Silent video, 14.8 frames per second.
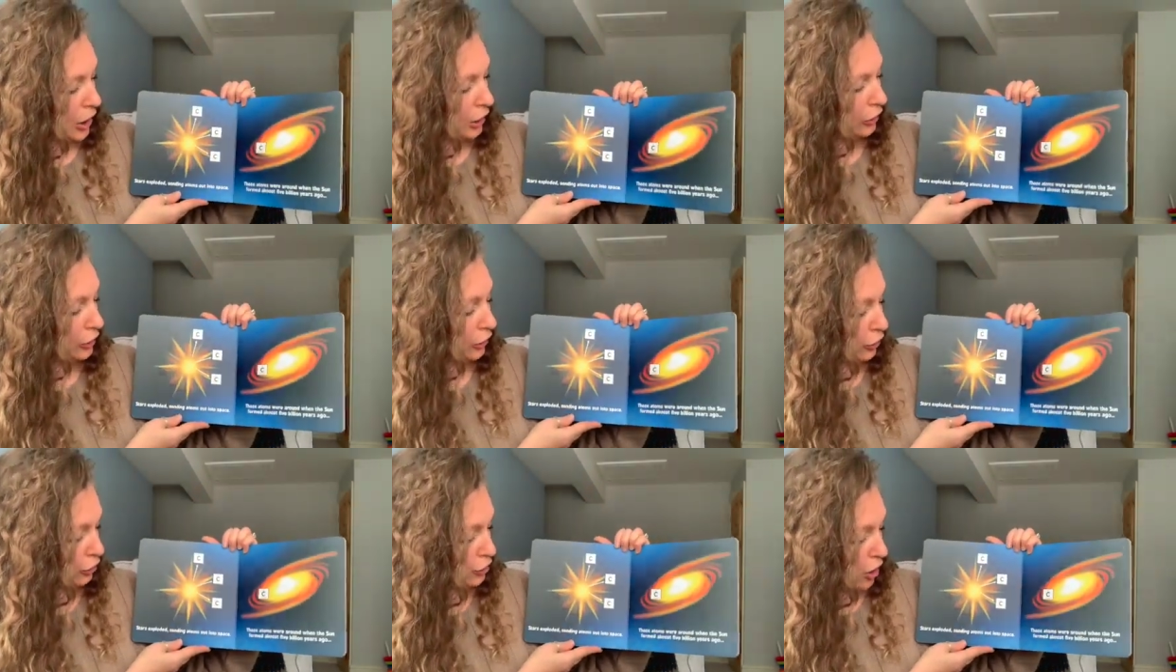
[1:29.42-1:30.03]

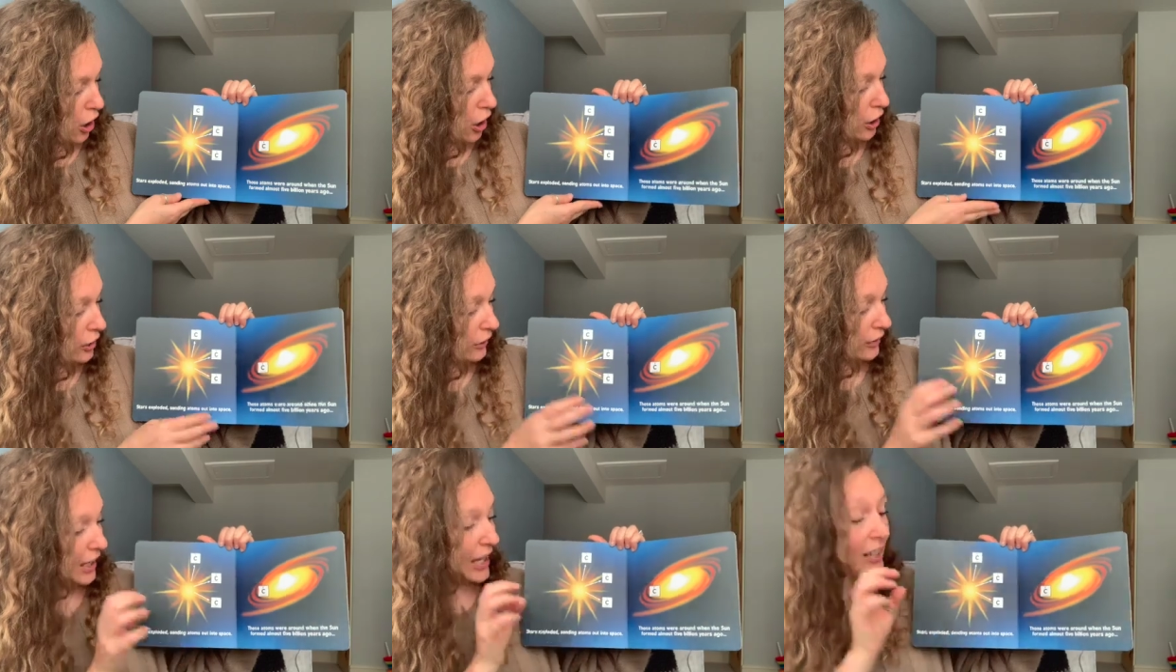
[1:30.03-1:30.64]

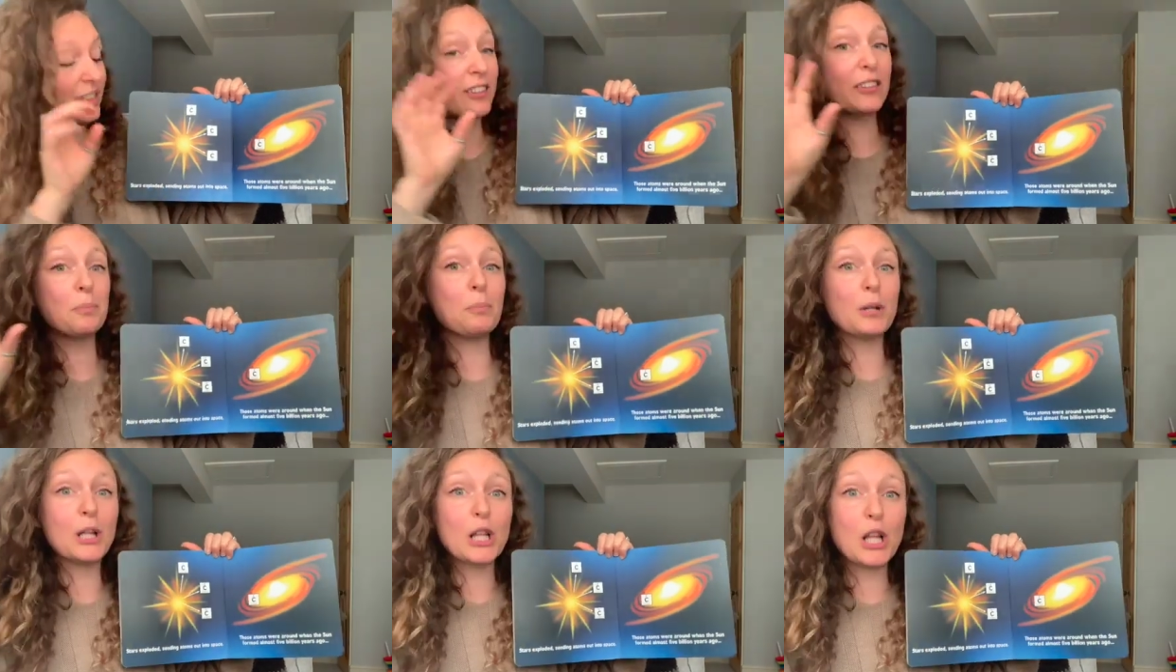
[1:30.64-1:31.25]
Stars
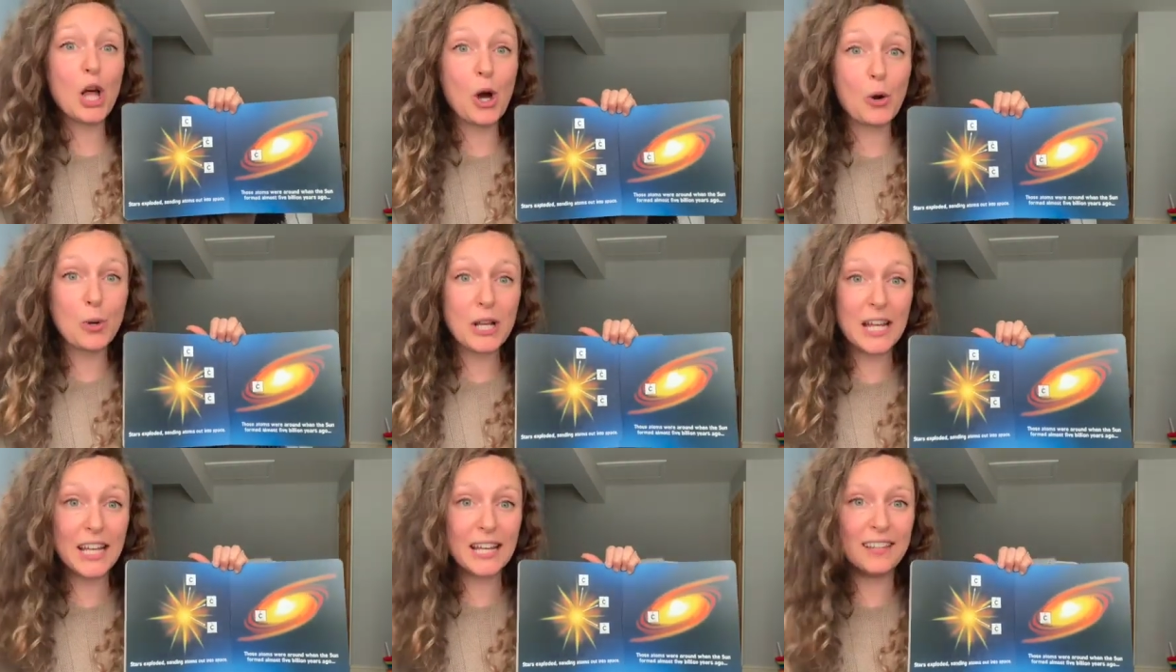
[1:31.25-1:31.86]

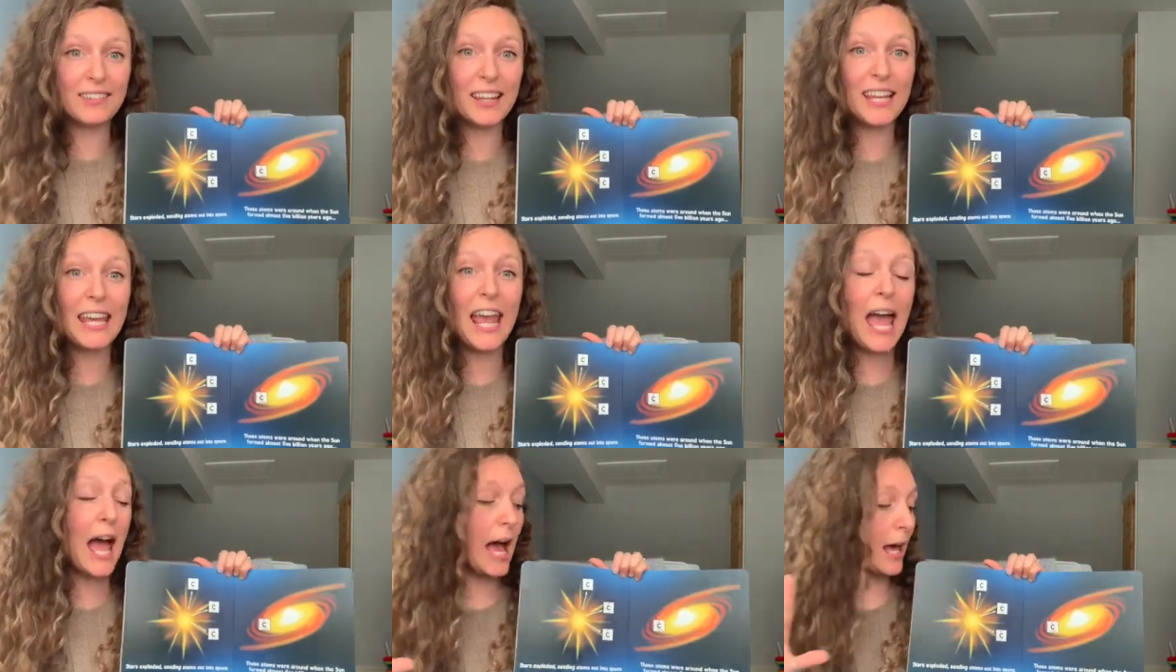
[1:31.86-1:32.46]
exploded, sending
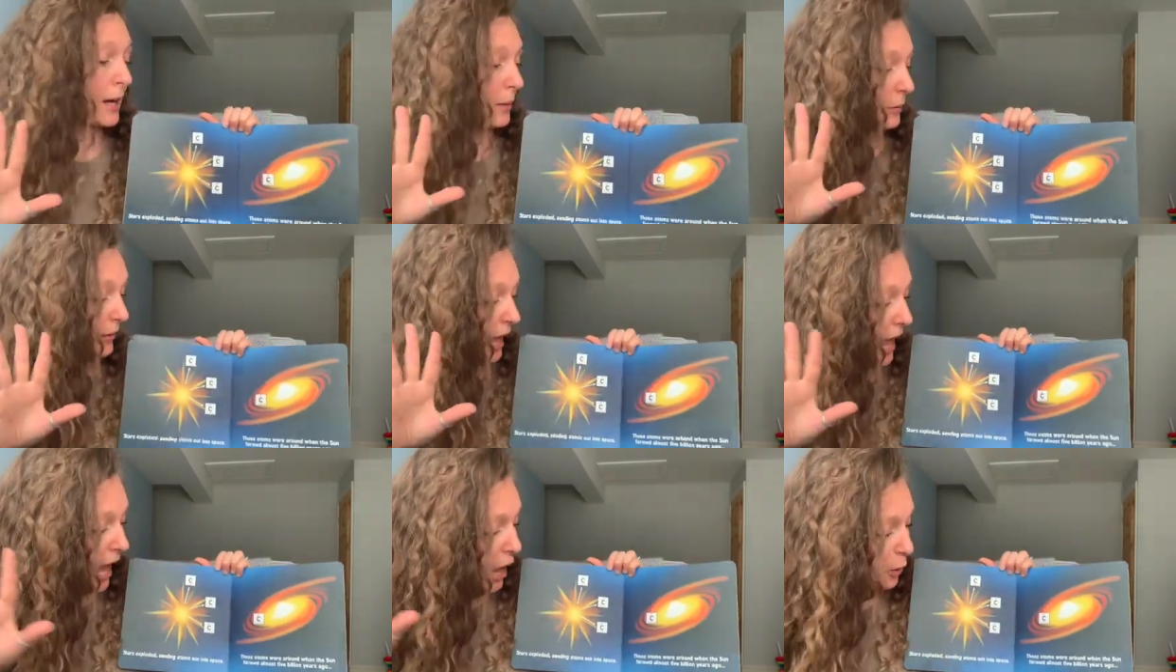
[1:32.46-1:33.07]
atoms
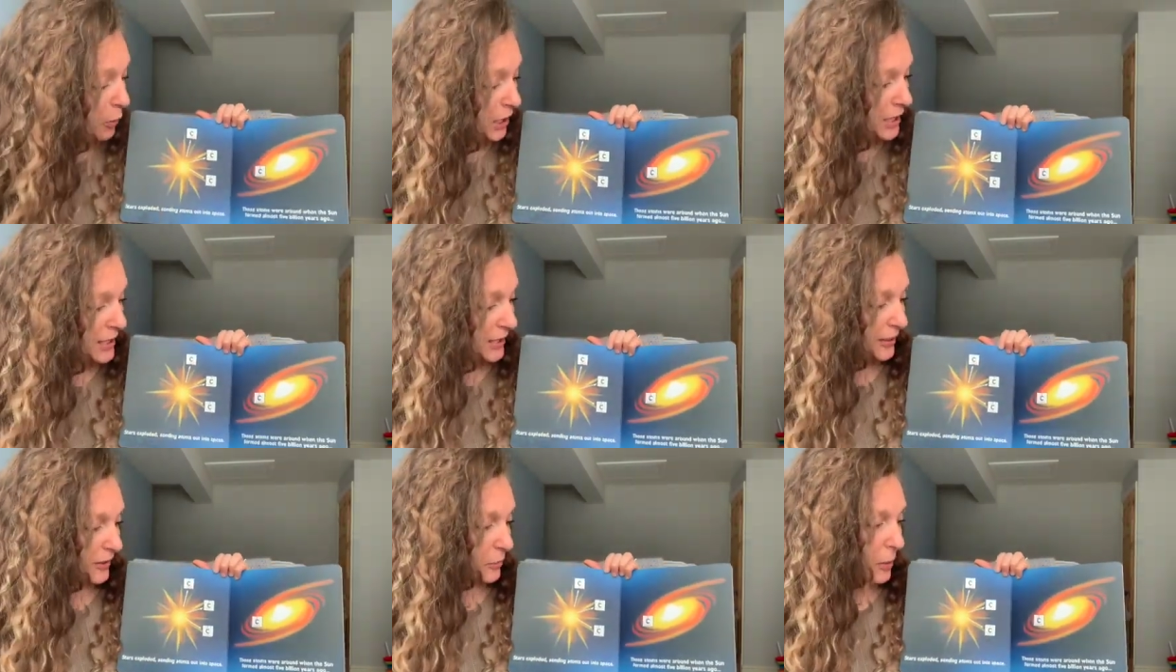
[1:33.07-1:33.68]
out into
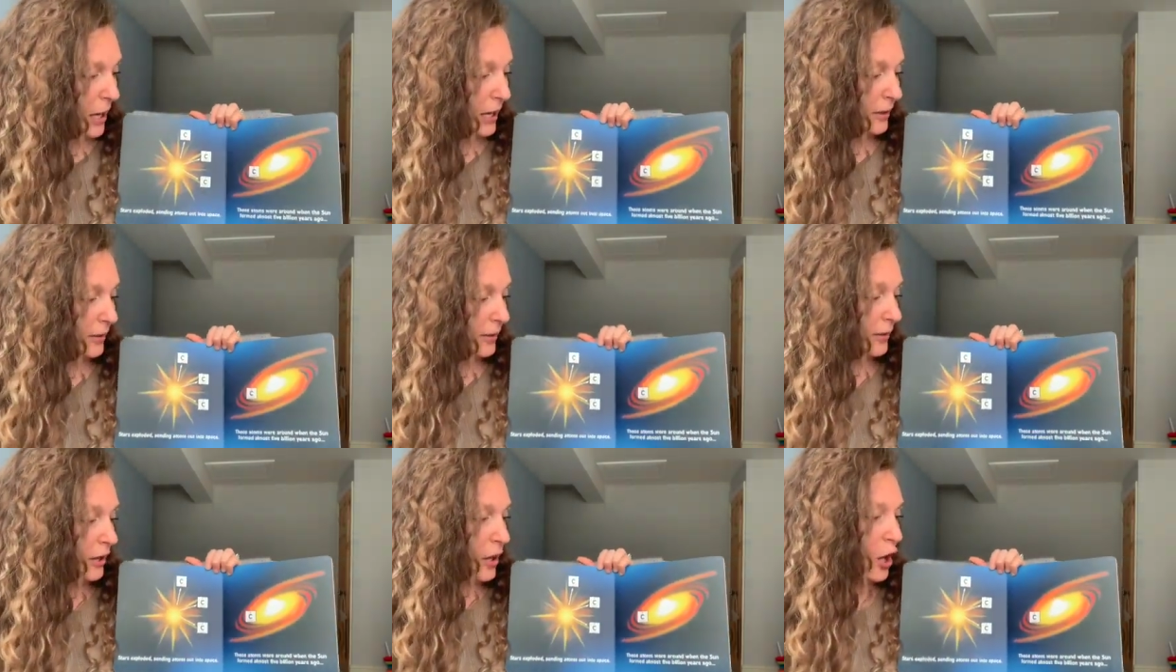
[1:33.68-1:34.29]
space.